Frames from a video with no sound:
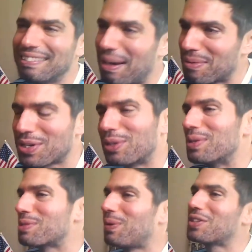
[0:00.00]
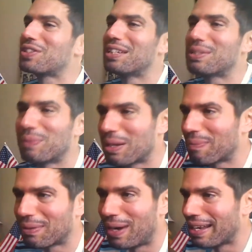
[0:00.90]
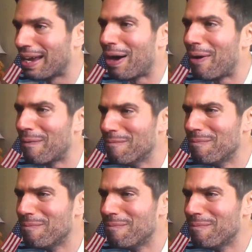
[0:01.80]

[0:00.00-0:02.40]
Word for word: I'm sure he's watching this with me right now.